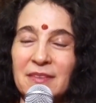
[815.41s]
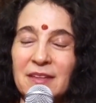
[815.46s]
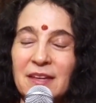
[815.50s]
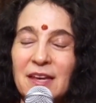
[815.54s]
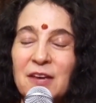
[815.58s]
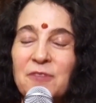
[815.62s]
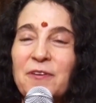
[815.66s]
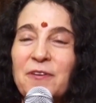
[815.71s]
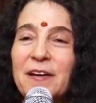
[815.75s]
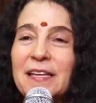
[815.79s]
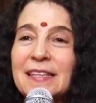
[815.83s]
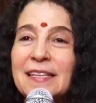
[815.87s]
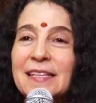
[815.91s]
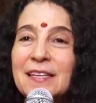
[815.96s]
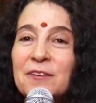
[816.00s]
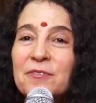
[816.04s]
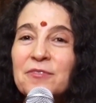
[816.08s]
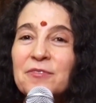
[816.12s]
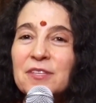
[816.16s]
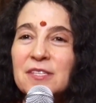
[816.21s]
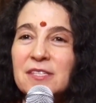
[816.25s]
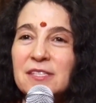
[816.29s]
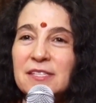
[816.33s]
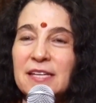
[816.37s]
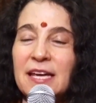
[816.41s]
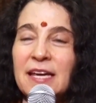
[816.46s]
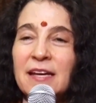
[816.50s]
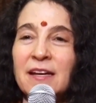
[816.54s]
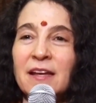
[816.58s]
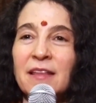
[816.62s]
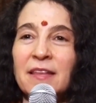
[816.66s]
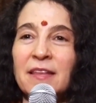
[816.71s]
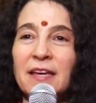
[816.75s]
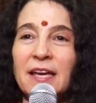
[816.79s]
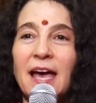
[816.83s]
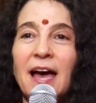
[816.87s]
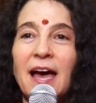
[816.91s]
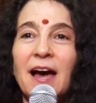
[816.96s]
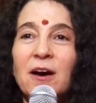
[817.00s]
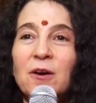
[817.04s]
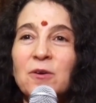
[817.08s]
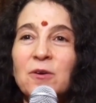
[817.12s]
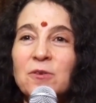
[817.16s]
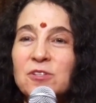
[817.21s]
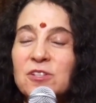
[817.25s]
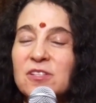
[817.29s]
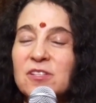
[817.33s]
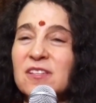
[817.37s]
If I leave the stain on the
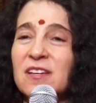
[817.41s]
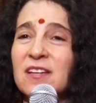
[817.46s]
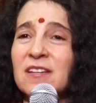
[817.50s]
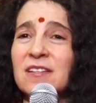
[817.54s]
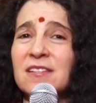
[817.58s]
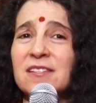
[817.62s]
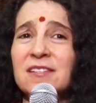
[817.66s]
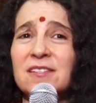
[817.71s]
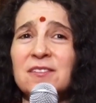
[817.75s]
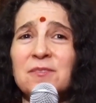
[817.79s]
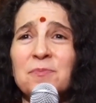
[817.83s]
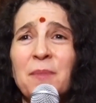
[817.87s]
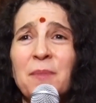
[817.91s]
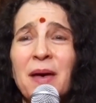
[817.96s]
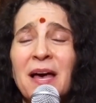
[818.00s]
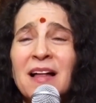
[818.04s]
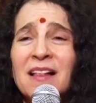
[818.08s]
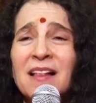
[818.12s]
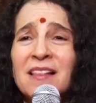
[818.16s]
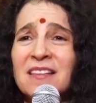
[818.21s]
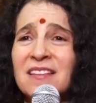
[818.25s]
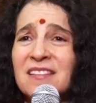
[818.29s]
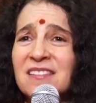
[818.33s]
couch, it's going to smell,